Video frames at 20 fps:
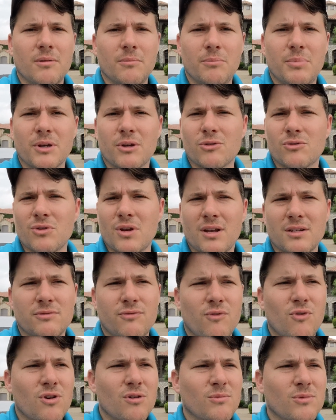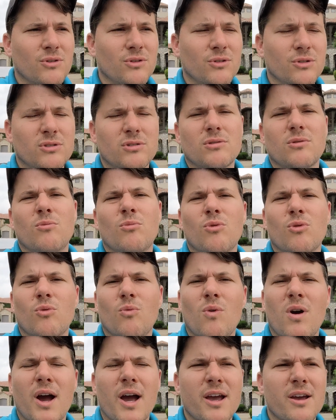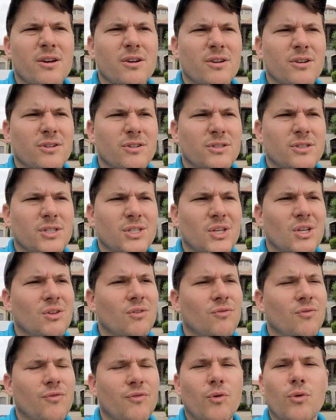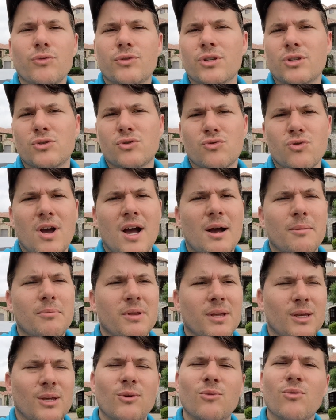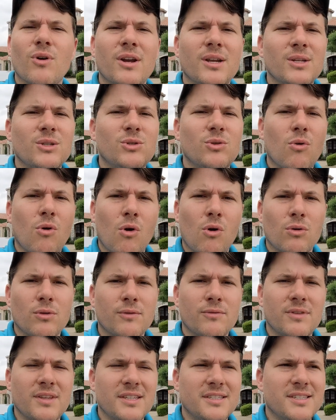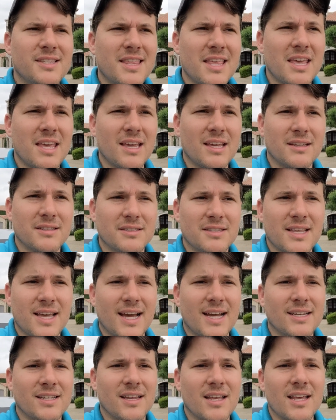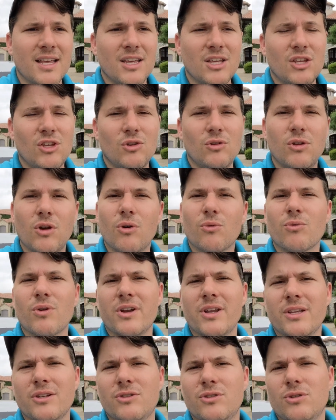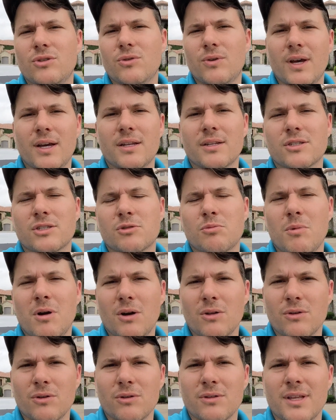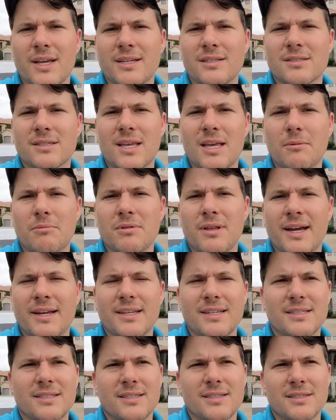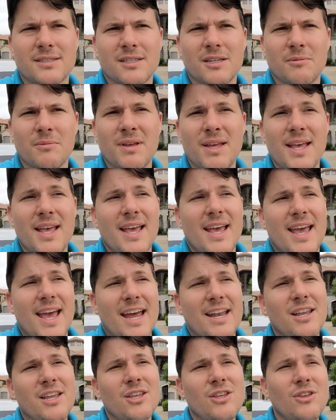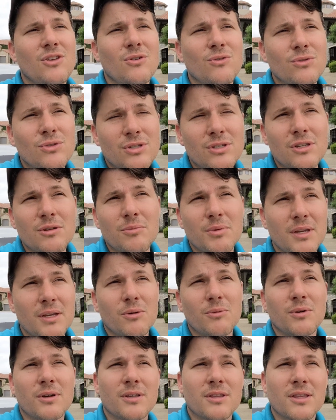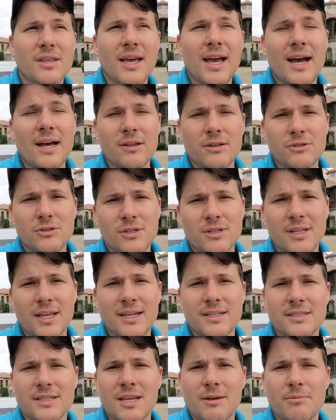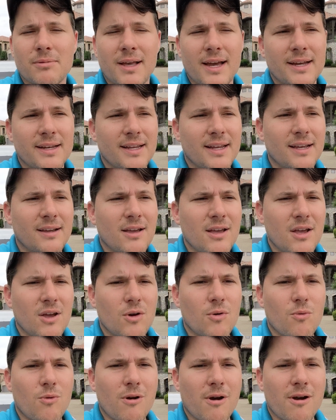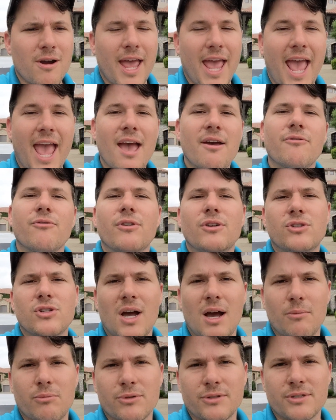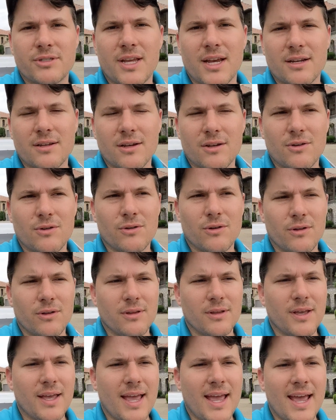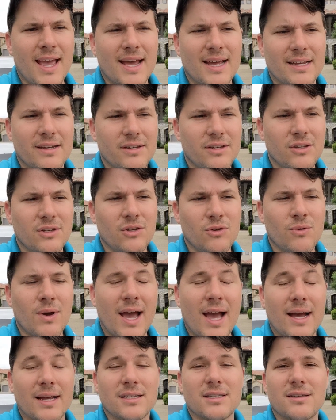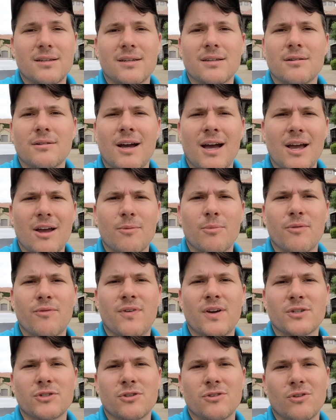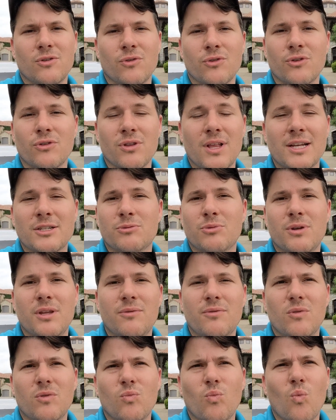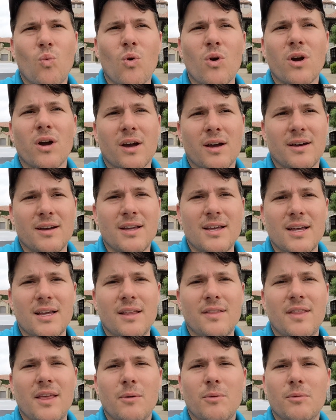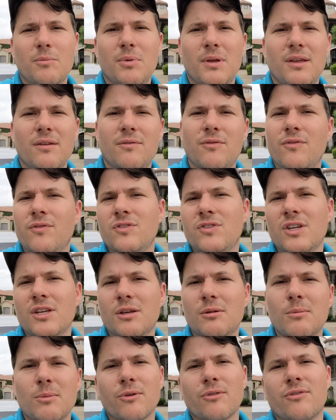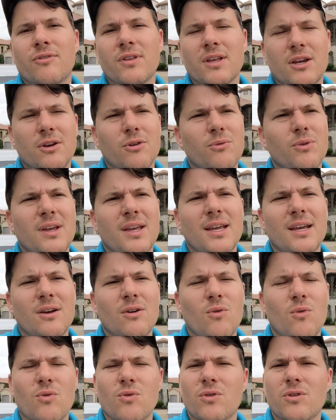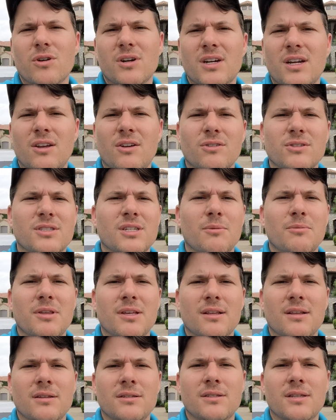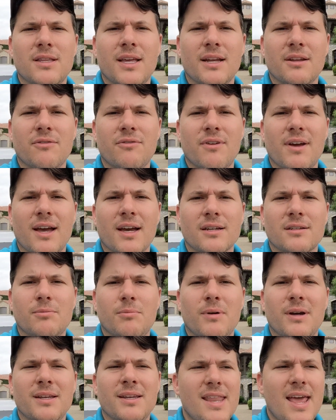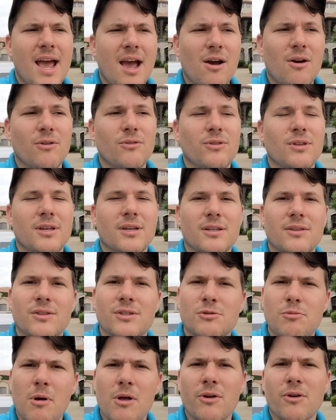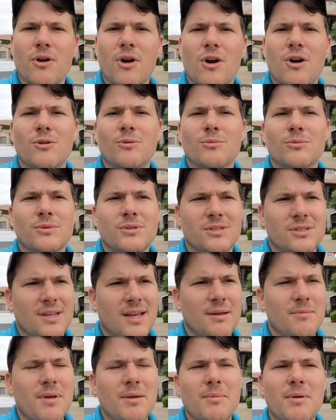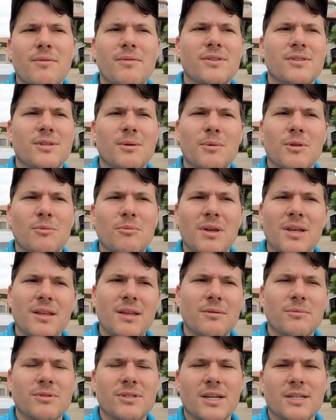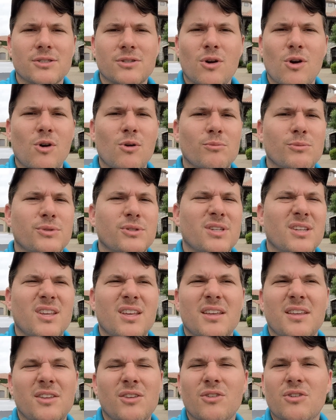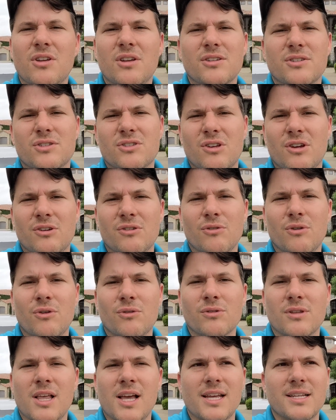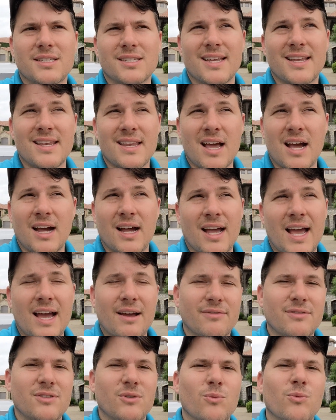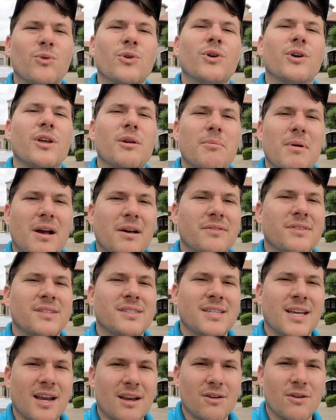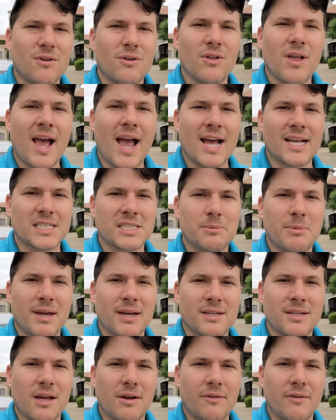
bigger transformers, more wires, voltage drop. Like, you run into all of these things that you don't run into at a smaller landscape lighting system. And it used to be with the halogen landscape lighting where every job was technical and you had to hire a professional or your lights wouldn't even work. They would be dim or flickering, or something to that effect. But now the smaller homes, and maybe even some of the medium-sized homes, you can install your own lights and not have to worry about the technical aspect